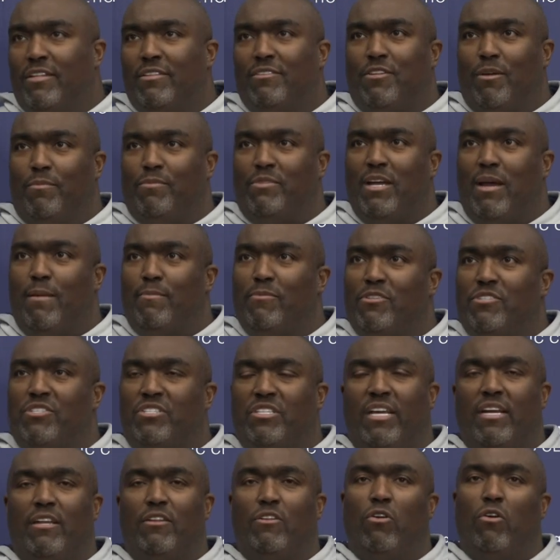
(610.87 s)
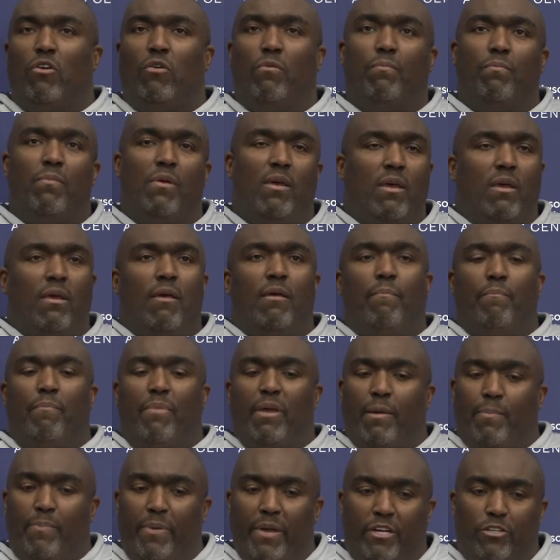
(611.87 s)
Sometimes it's seeing the whole
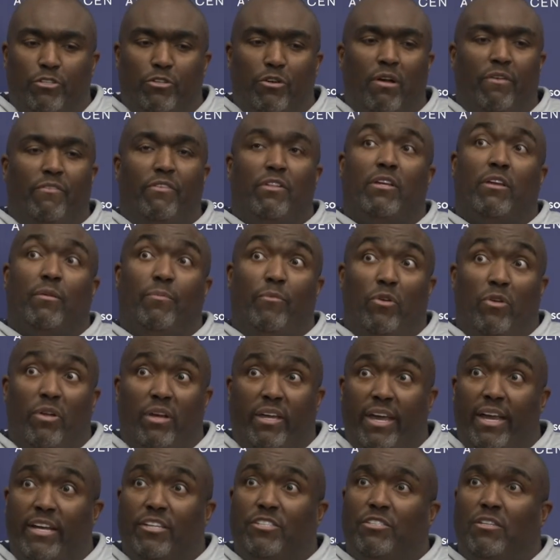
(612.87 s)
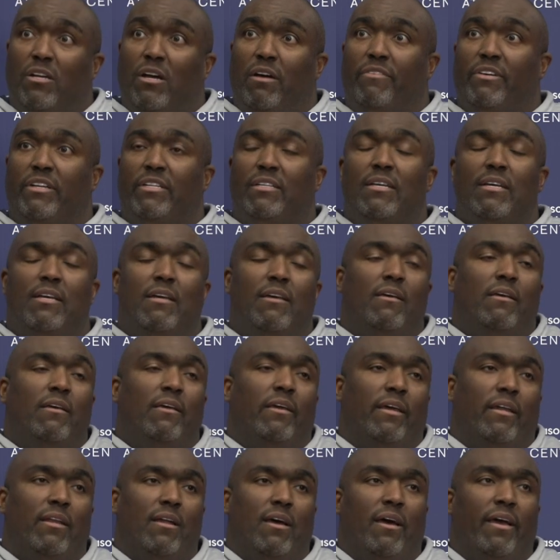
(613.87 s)
big picture of it, the communication of it,
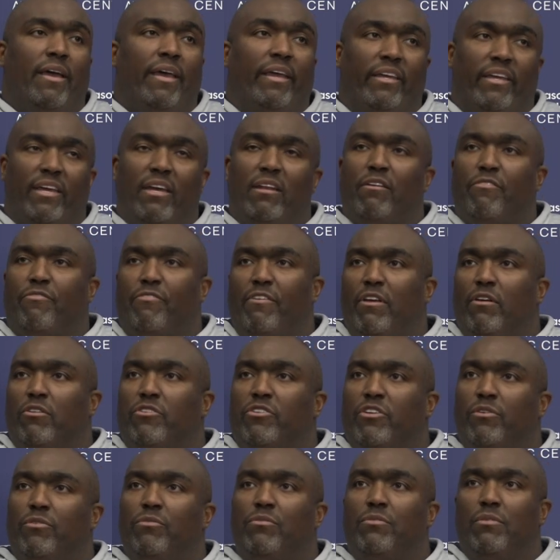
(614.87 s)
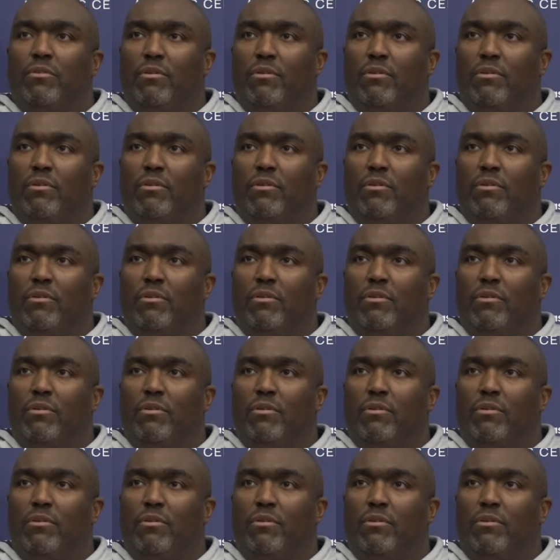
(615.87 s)
and uh, and getting the feel too.